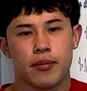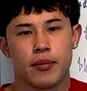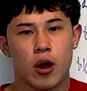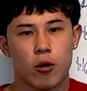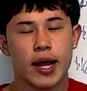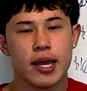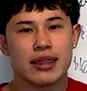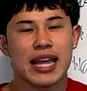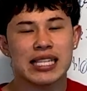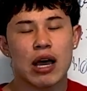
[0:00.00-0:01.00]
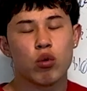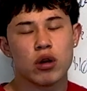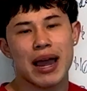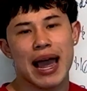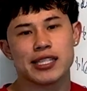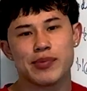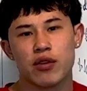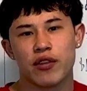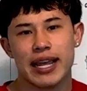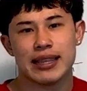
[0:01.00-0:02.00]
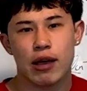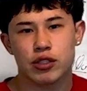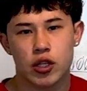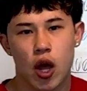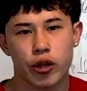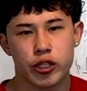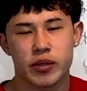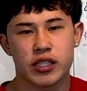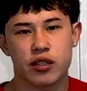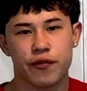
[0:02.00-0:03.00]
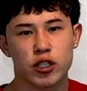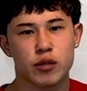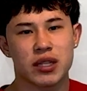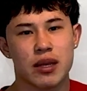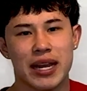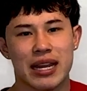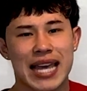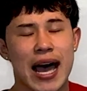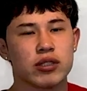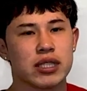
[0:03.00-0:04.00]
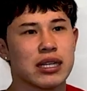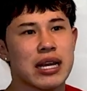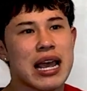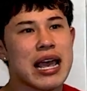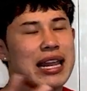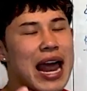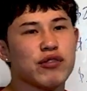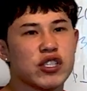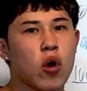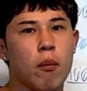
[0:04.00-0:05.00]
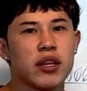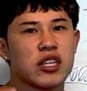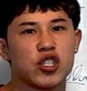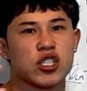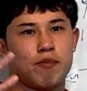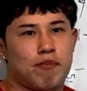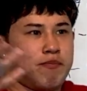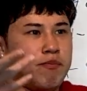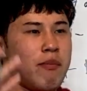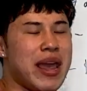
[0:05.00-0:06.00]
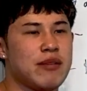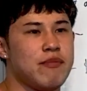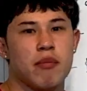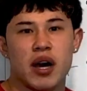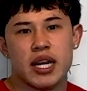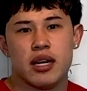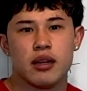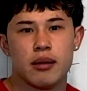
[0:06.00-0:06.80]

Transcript: All right, that's how one of my ads made over $8,000, because in the first month it made $1,000, and every single month it just made me money.